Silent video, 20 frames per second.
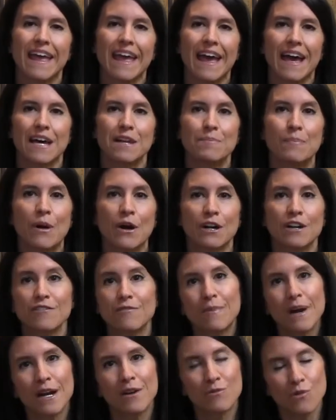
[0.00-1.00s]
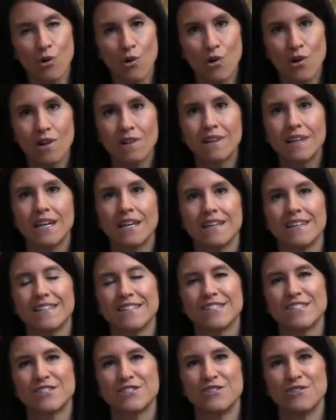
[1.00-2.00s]
And part of my role
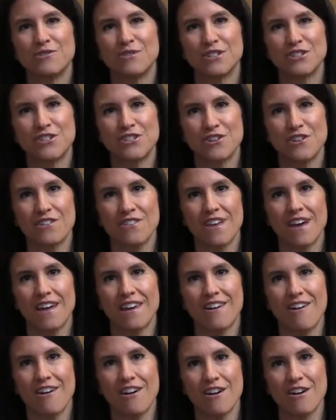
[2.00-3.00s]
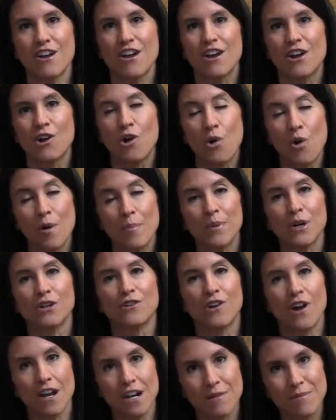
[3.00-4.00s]
is to ensure that our co-op
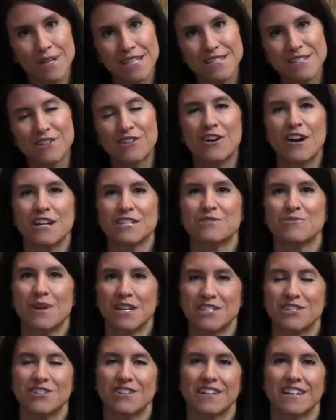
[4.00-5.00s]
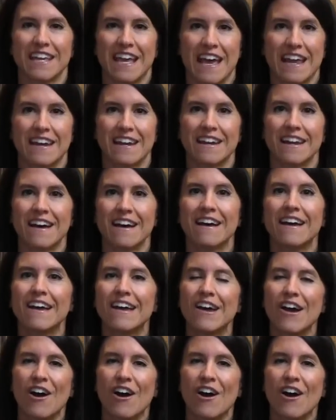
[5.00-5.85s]
agronomists across Western Canada